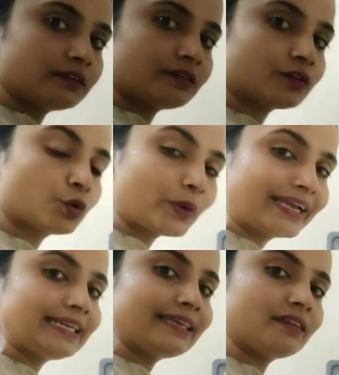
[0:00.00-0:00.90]

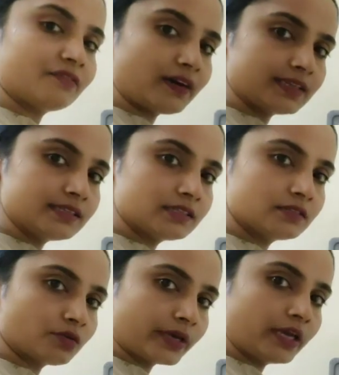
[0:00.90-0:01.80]
quickly revise,
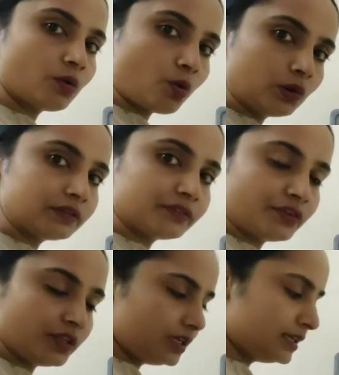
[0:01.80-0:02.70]
okay, all the
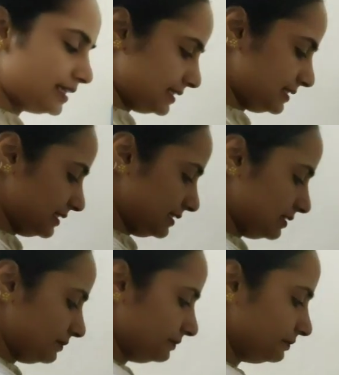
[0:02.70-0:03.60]
three tenses.
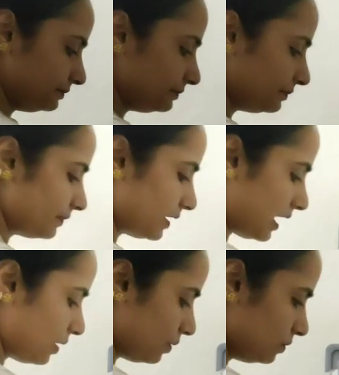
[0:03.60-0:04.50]

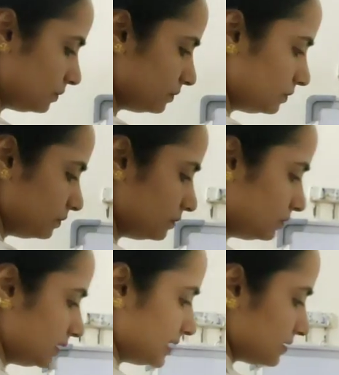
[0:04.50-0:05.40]
How?
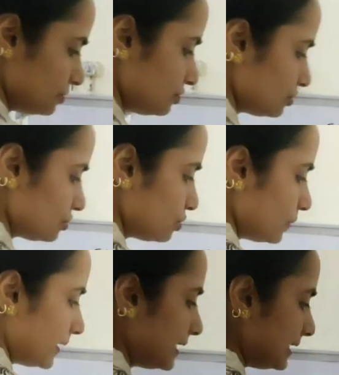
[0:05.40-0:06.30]
Let's just
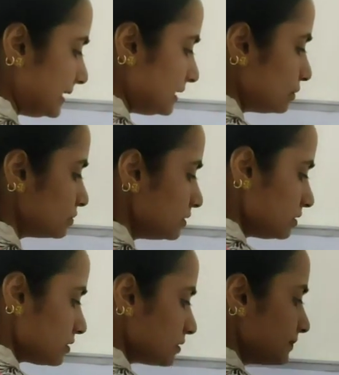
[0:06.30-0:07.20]
quickly do this.